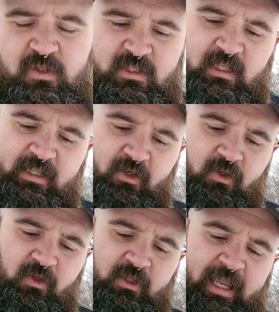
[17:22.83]
the
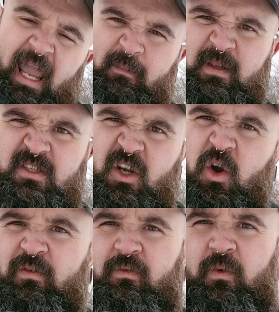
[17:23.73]
little camping
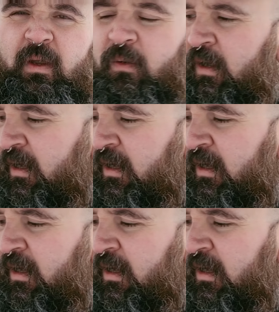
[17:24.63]
stove if we